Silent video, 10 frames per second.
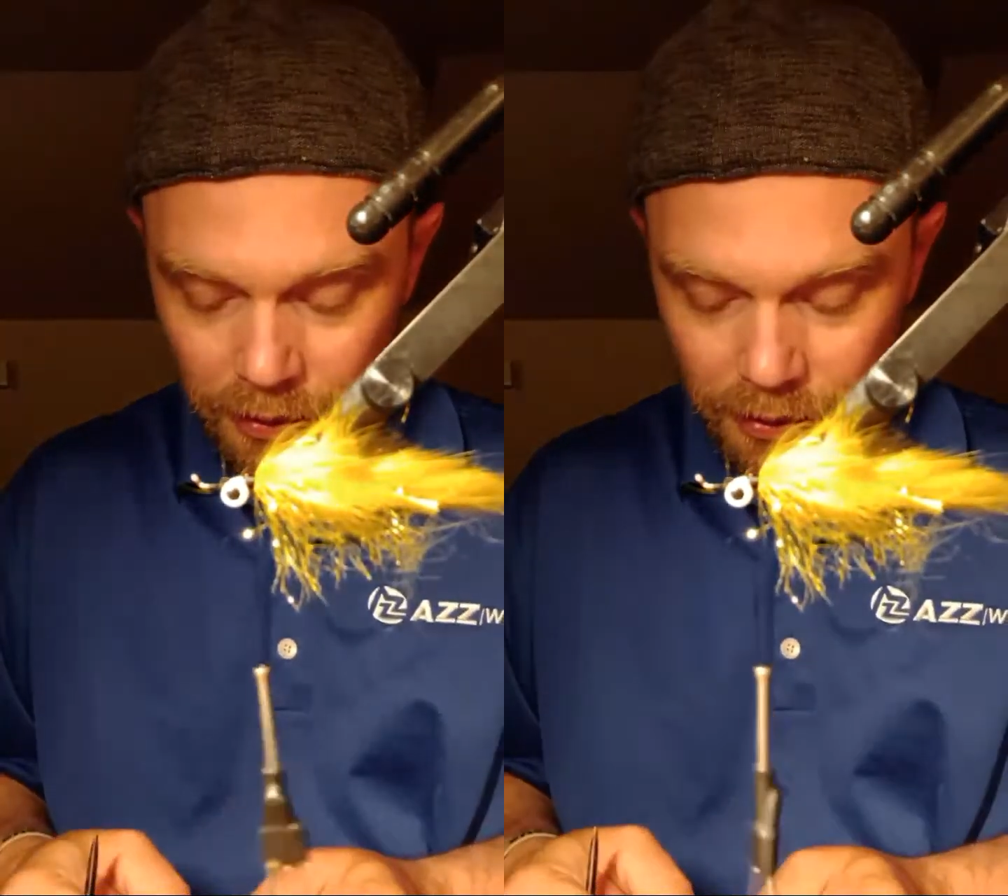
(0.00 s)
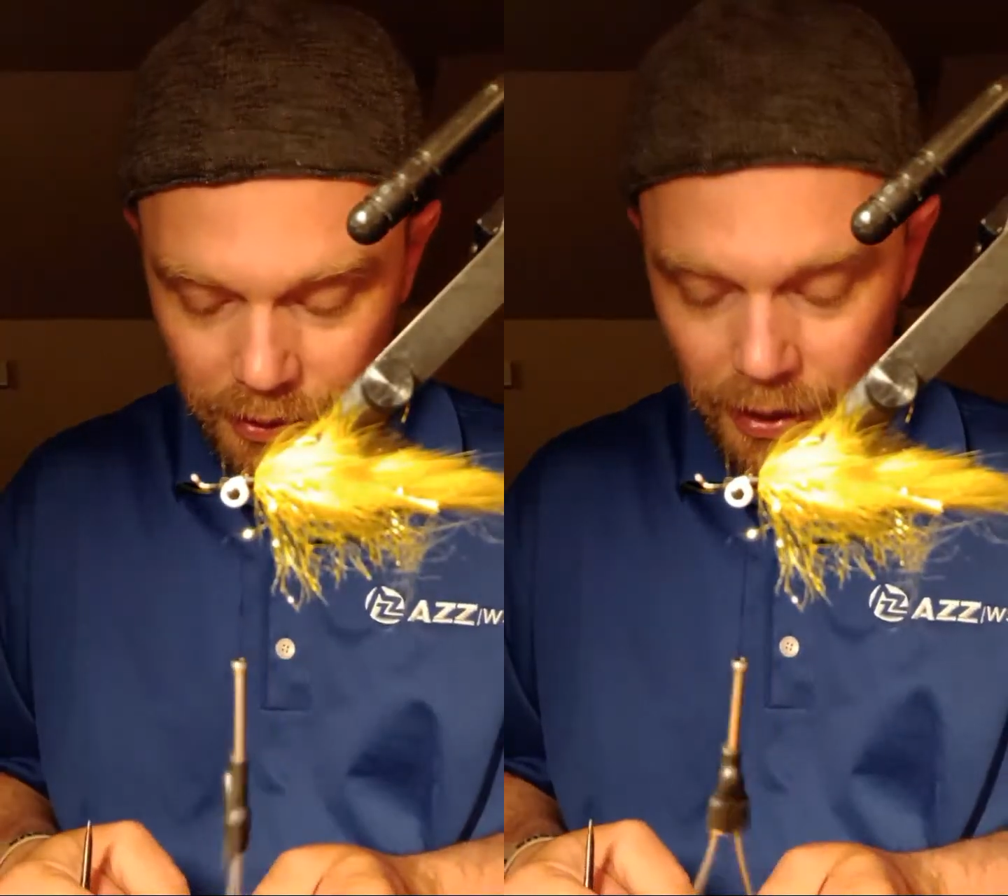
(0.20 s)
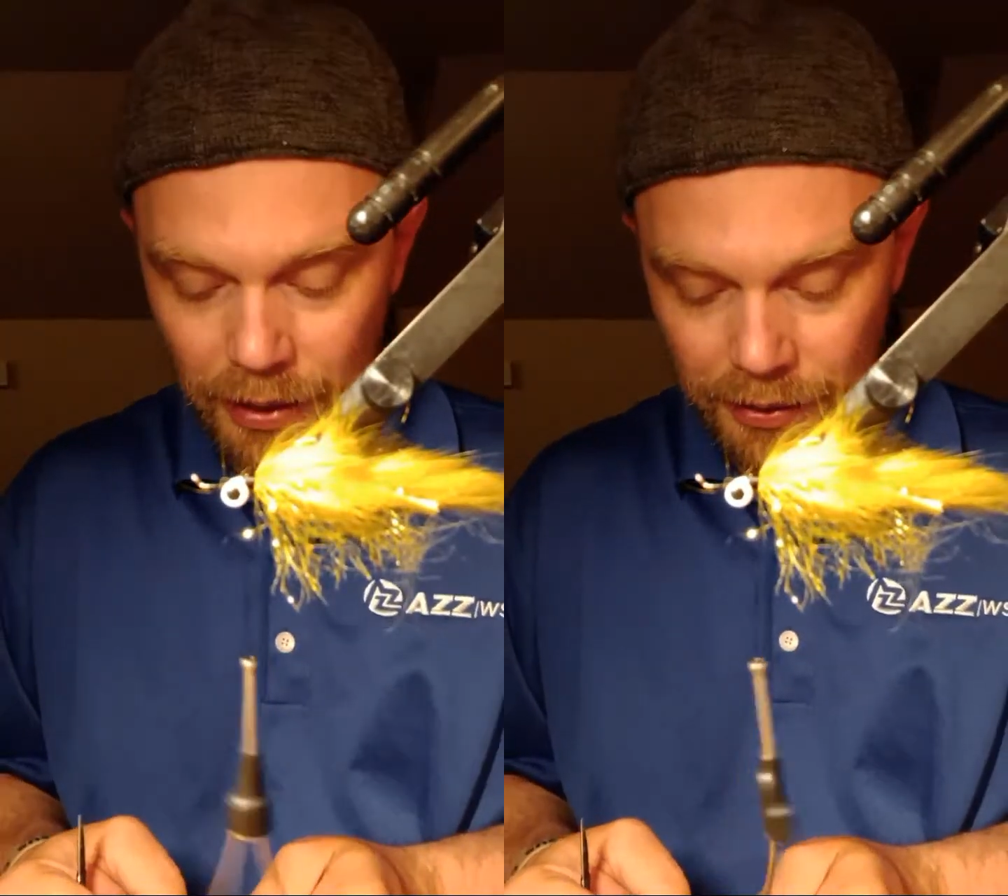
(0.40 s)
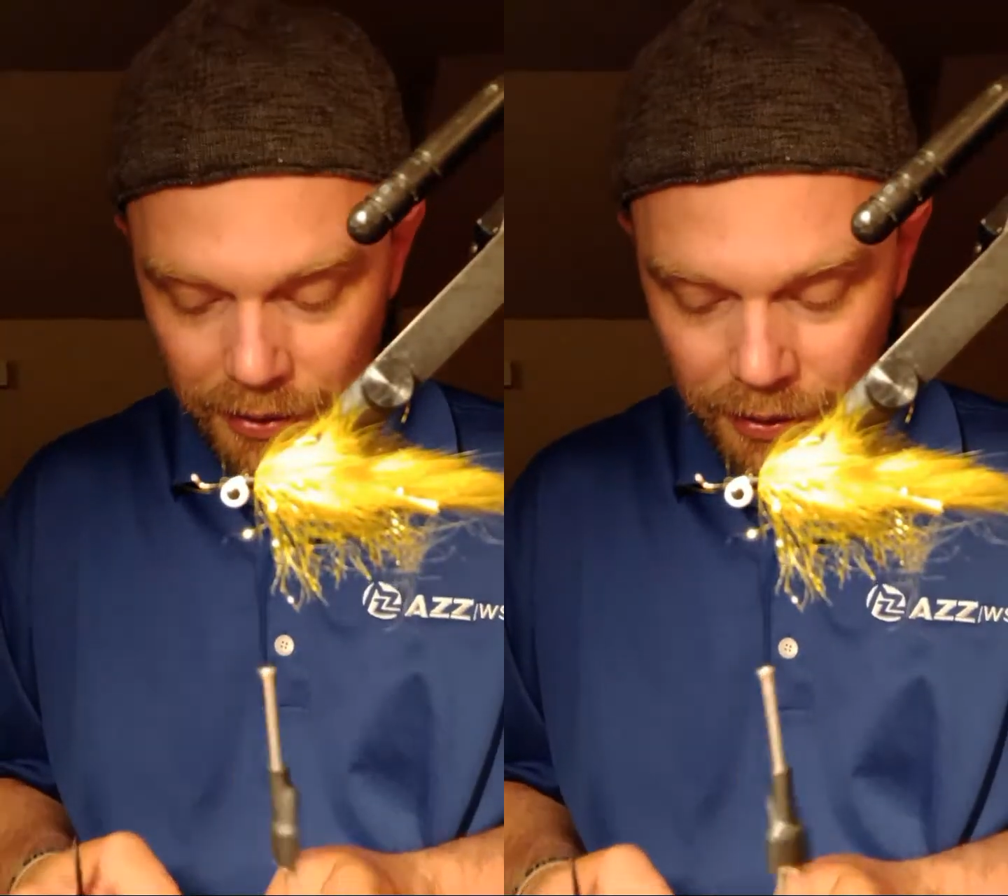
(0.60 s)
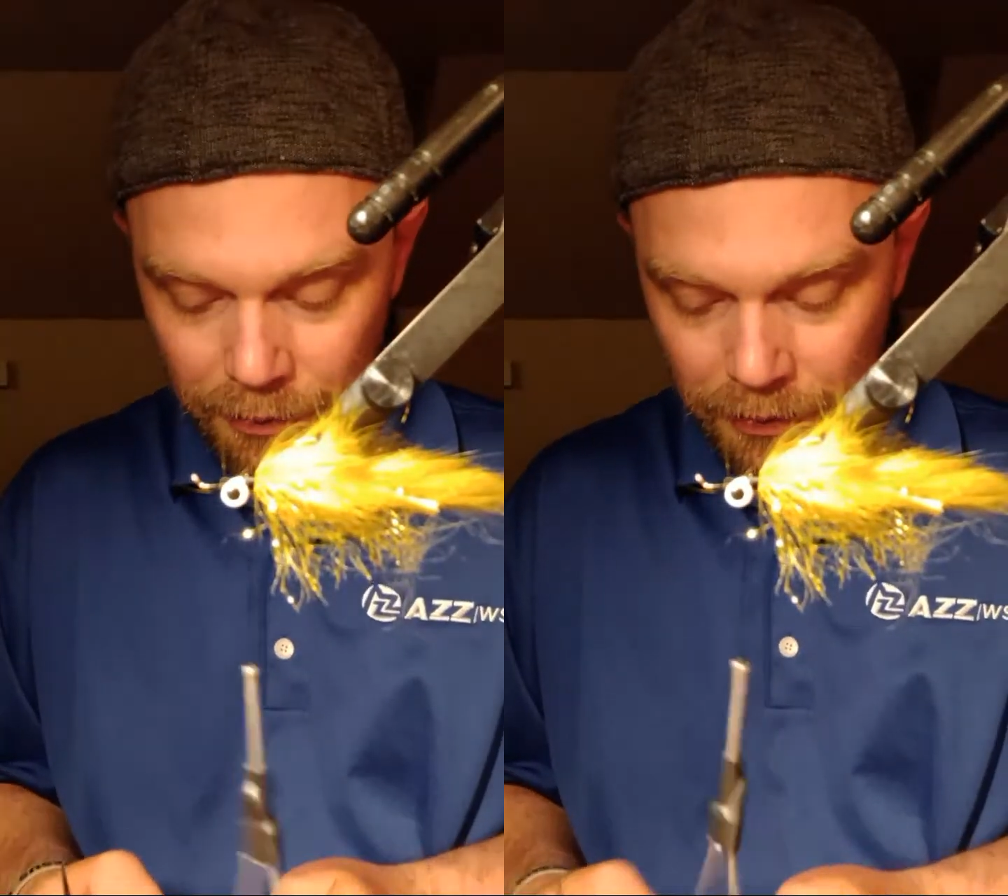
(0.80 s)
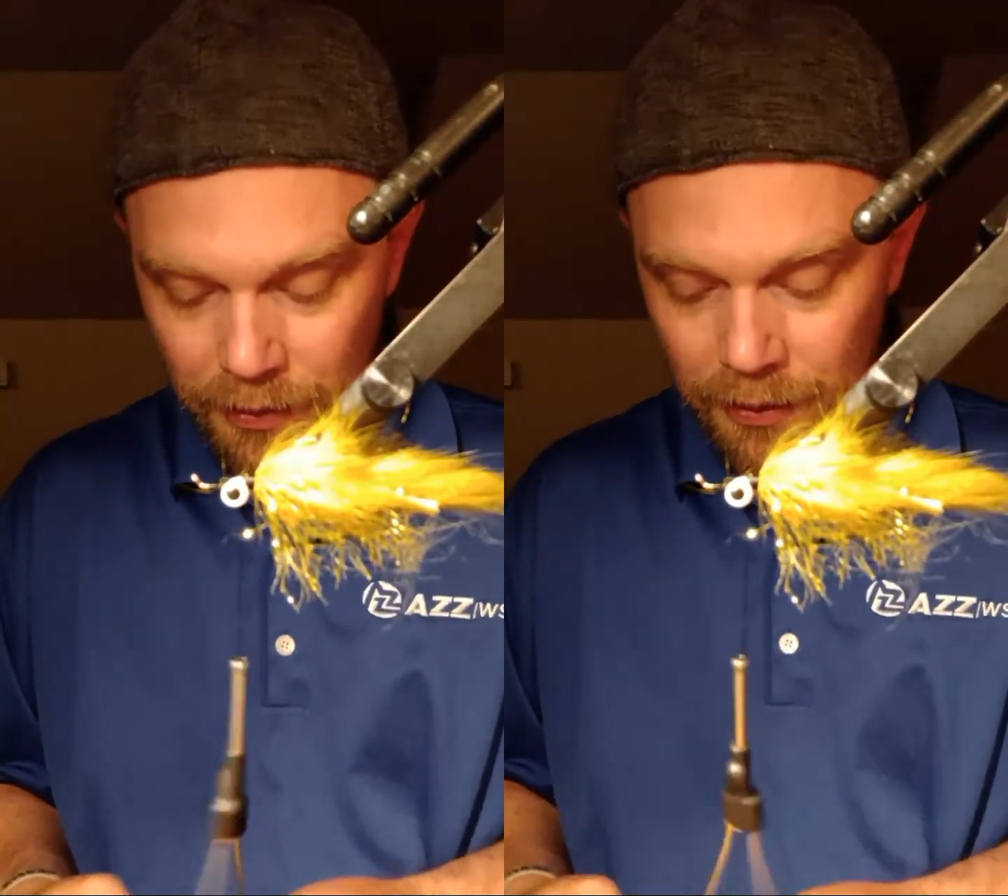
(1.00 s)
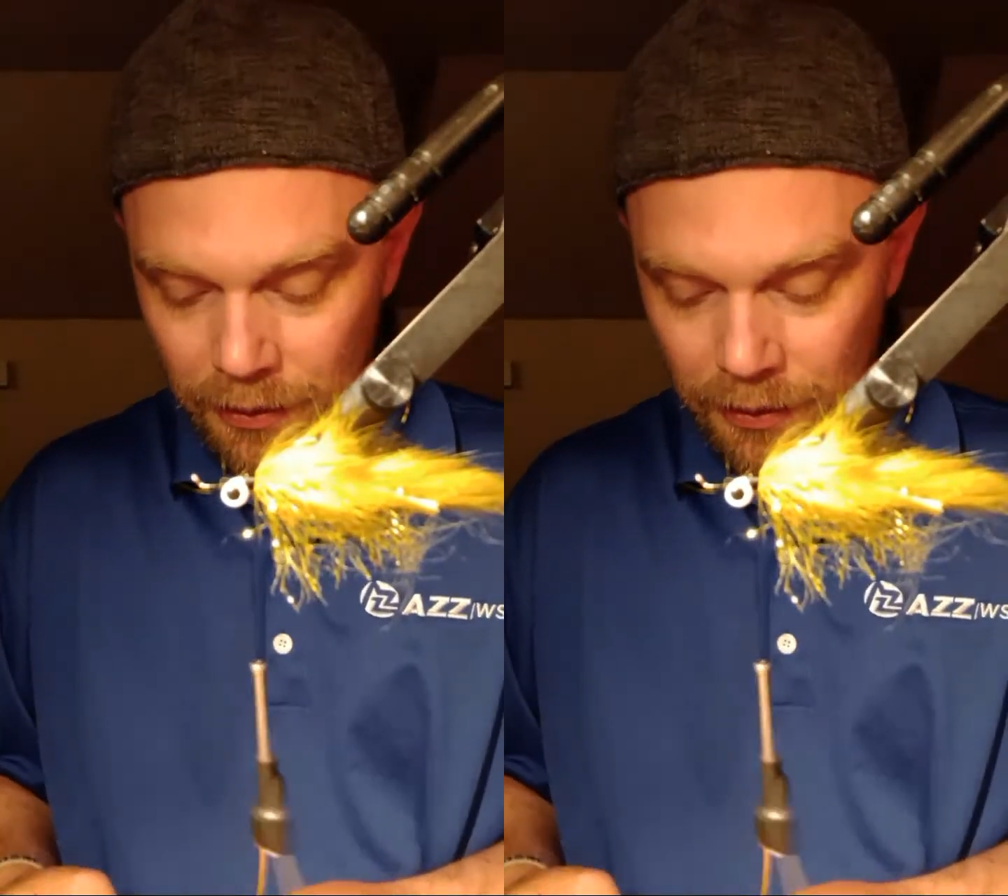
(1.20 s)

Scott Shepley.